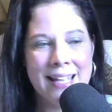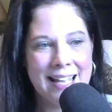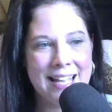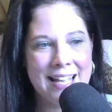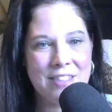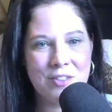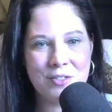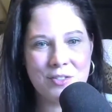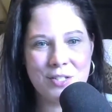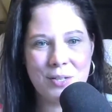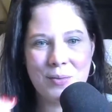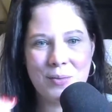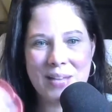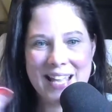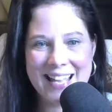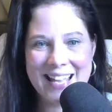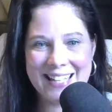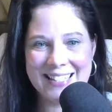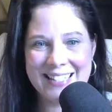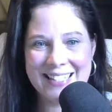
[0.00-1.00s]
and there's no
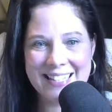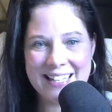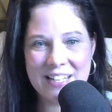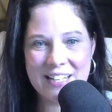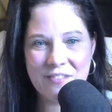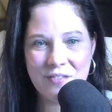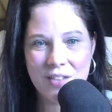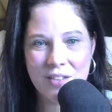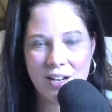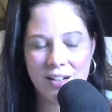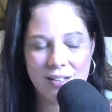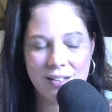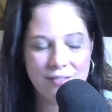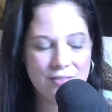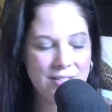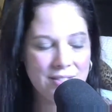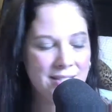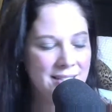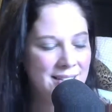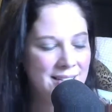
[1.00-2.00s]
editing
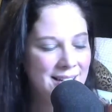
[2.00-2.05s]
involved.